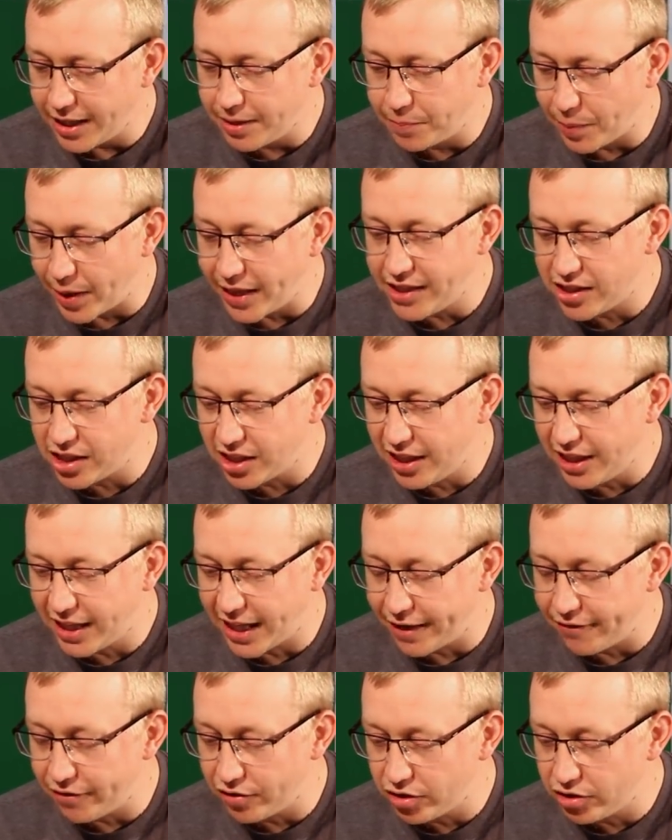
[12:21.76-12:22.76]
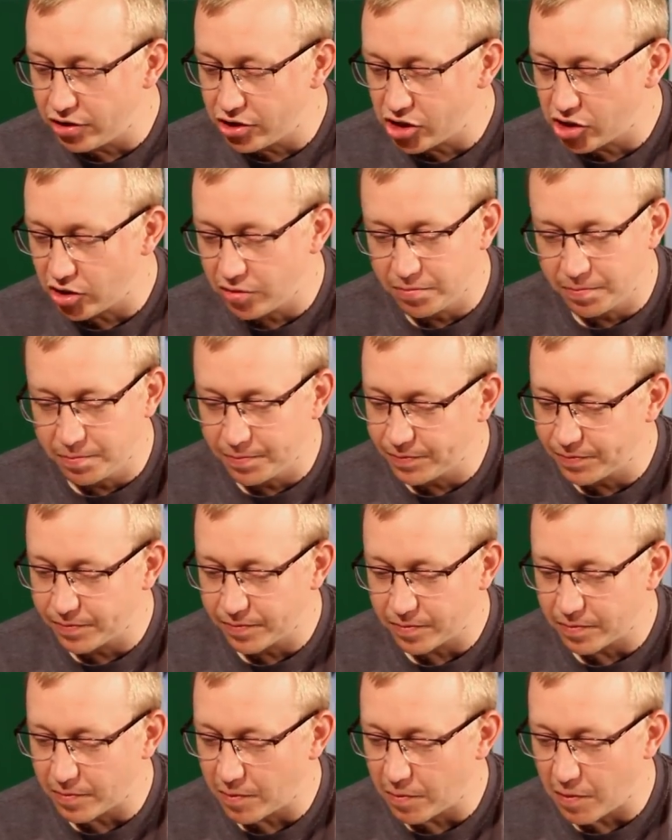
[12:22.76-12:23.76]
and he'd basically given us some
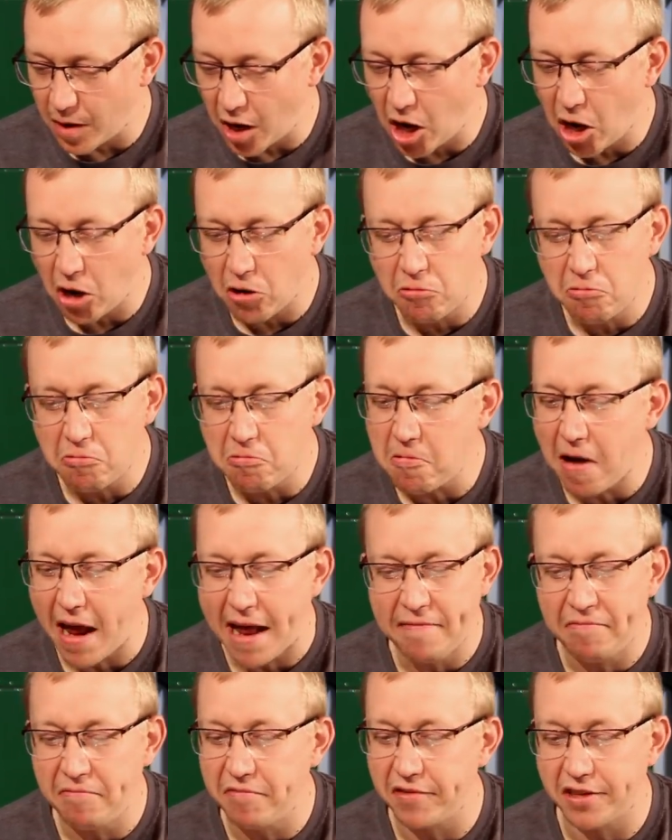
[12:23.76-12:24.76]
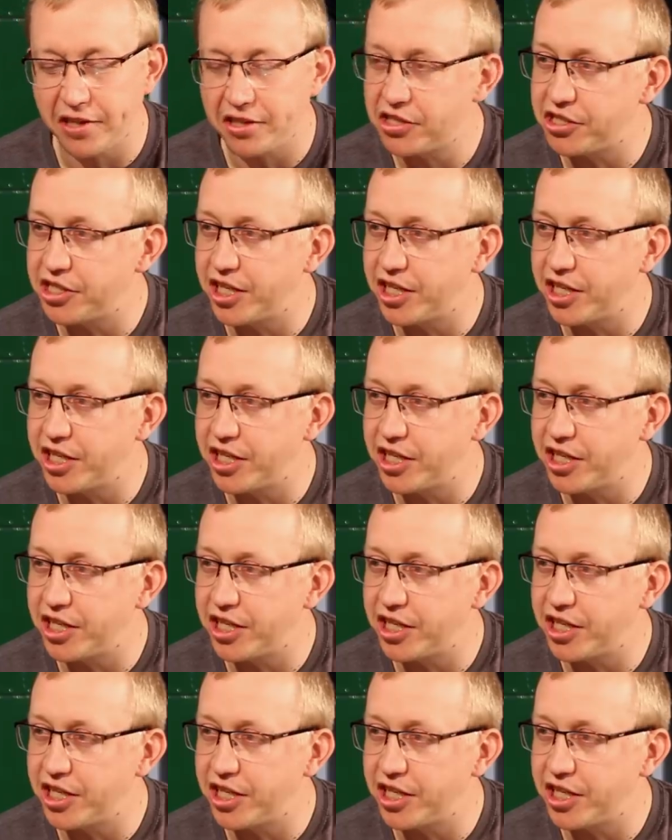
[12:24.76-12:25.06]
horrendous